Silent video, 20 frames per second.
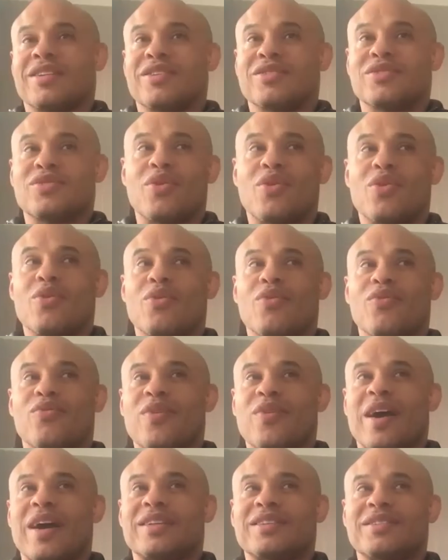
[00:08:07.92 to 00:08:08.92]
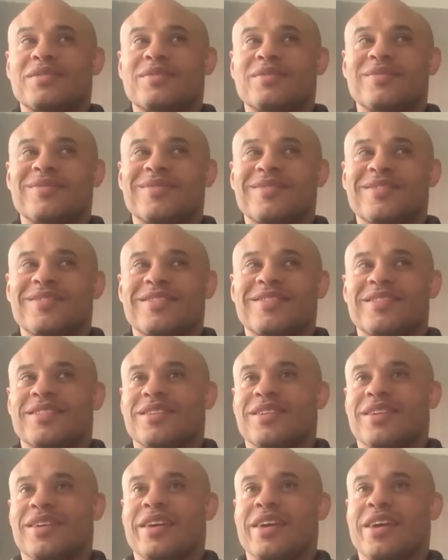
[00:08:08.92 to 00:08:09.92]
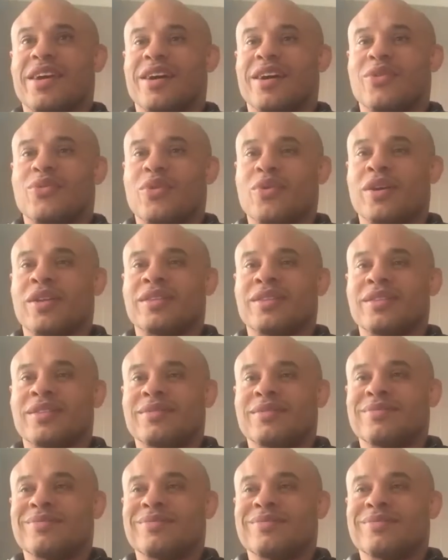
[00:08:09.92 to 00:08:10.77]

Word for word: of this whole fight, Leon won